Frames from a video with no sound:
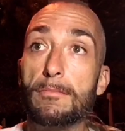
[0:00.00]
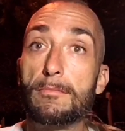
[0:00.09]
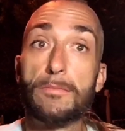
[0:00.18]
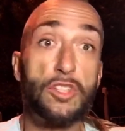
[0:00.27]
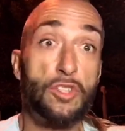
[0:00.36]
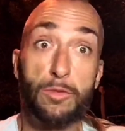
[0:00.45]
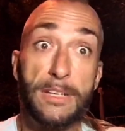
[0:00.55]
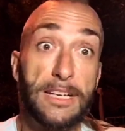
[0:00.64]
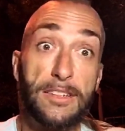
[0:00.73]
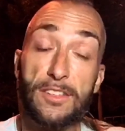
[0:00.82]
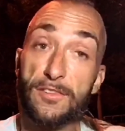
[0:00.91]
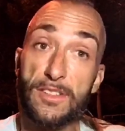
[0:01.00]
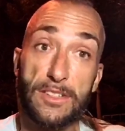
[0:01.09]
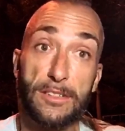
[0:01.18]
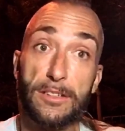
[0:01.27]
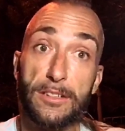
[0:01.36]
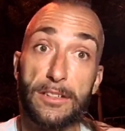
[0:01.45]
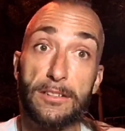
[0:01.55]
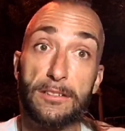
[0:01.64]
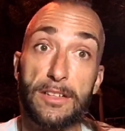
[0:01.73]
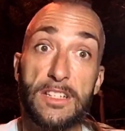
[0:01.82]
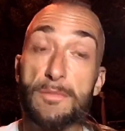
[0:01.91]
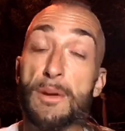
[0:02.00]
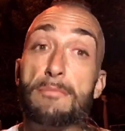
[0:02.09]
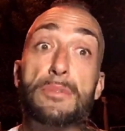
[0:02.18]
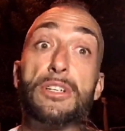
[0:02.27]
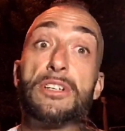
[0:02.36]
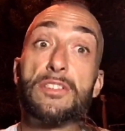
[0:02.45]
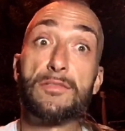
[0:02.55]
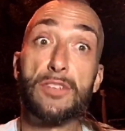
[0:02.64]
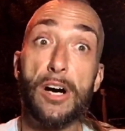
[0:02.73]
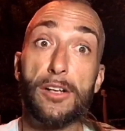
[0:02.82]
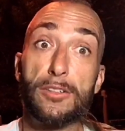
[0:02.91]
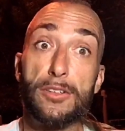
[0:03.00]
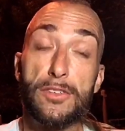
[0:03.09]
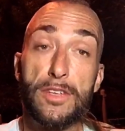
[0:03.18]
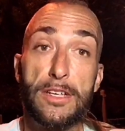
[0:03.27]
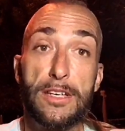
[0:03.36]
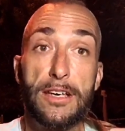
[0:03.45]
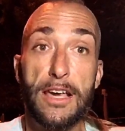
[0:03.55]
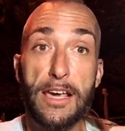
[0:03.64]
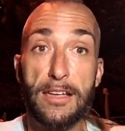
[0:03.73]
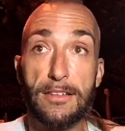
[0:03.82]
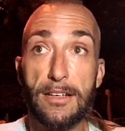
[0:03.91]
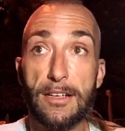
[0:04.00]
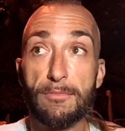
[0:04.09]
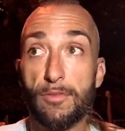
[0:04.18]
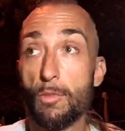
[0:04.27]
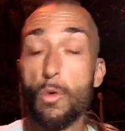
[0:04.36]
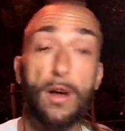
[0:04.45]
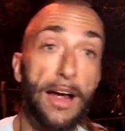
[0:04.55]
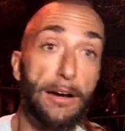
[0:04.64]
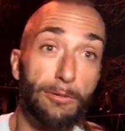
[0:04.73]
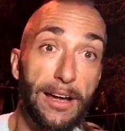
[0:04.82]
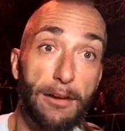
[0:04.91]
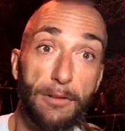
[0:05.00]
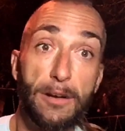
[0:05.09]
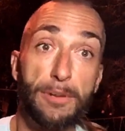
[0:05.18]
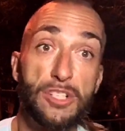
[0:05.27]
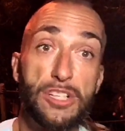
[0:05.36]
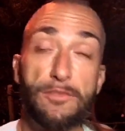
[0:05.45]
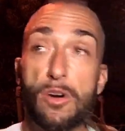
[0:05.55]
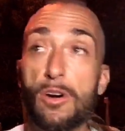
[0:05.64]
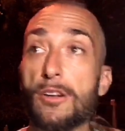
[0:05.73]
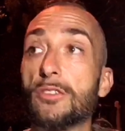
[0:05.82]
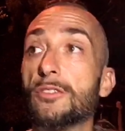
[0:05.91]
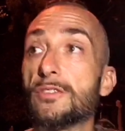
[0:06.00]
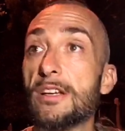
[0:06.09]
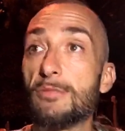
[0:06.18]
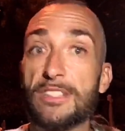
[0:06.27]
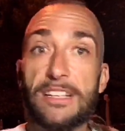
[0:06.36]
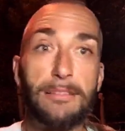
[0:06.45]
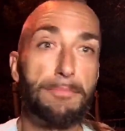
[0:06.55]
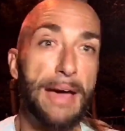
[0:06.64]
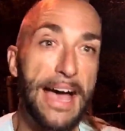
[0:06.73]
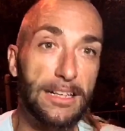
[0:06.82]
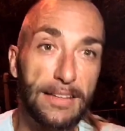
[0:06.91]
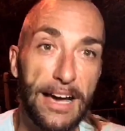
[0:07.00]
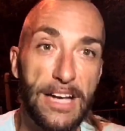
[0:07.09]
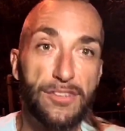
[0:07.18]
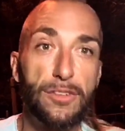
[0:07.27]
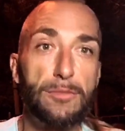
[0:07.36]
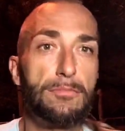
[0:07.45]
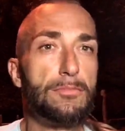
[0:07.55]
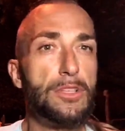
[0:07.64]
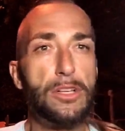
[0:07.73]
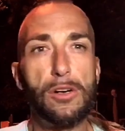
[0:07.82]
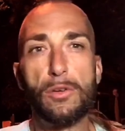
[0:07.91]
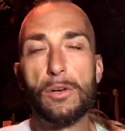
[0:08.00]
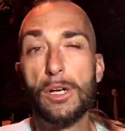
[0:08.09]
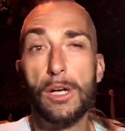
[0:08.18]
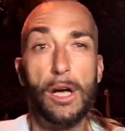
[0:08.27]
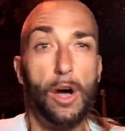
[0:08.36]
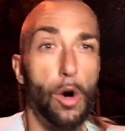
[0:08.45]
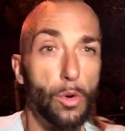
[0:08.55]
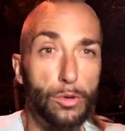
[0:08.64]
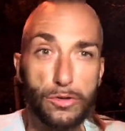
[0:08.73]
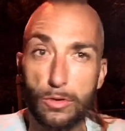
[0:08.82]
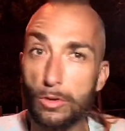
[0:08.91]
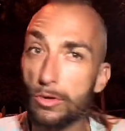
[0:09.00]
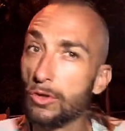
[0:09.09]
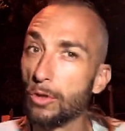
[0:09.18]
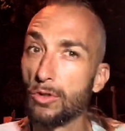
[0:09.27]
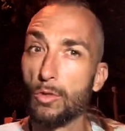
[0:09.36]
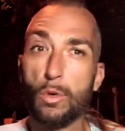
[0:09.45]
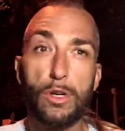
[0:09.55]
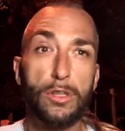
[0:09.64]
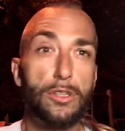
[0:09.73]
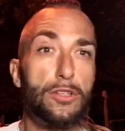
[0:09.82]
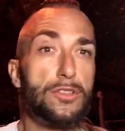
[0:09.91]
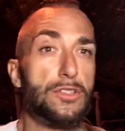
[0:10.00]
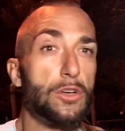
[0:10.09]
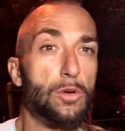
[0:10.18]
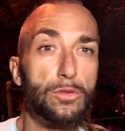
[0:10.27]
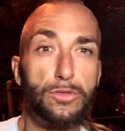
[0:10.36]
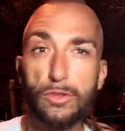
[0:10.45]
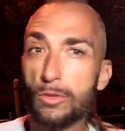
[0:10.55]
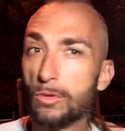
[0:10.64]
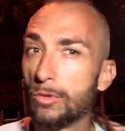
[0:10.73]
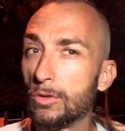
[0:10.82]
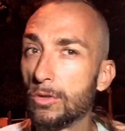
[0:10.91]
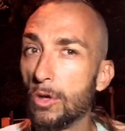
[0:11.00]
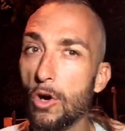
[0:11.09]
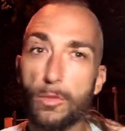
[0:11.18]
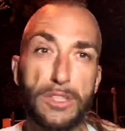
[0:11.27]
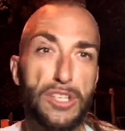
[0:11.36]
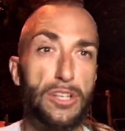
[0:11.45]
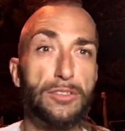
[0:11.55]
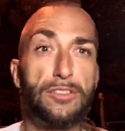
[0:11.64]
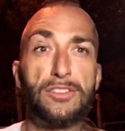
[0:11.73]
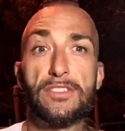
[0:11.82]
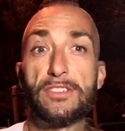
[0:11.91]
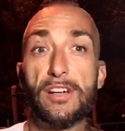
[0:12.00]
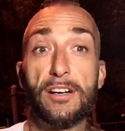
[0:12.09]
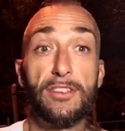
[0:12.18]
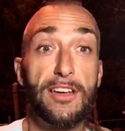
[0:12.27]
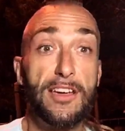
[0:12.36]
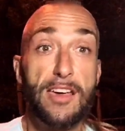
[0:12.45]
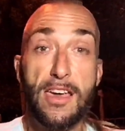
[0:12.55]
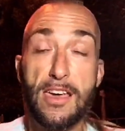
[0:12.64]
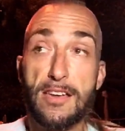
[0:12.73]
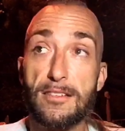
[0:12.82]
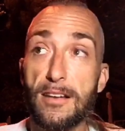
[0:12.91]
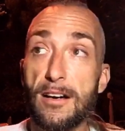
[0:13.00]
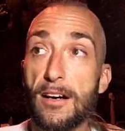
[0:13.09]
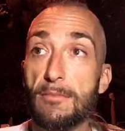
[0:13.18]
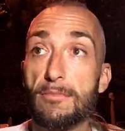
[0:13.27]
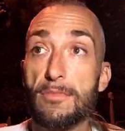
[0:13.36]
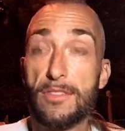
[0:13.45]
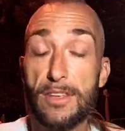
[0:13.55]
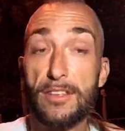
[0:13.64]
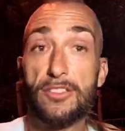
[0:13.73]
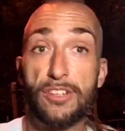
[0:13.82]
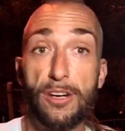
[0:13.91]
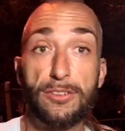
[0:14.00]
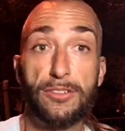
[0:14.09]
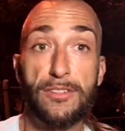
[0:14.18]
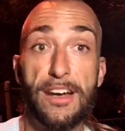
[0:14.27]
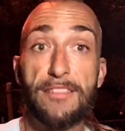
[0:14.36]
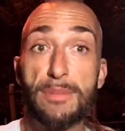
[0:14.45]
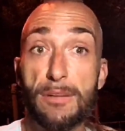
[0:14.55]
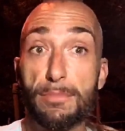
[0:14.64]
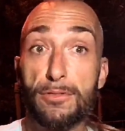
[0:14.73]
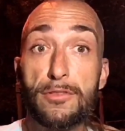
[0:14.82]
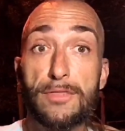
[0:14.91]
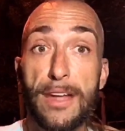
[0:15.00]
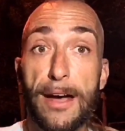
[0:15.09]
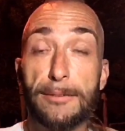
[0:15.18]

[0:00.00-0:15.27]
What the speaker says: created this facility and spent millions of dollars. And from what I read a bunch of different articles, and was getting backlash from old school social workers and old school homeless shelters and stuff. And this shelter that I've been approved at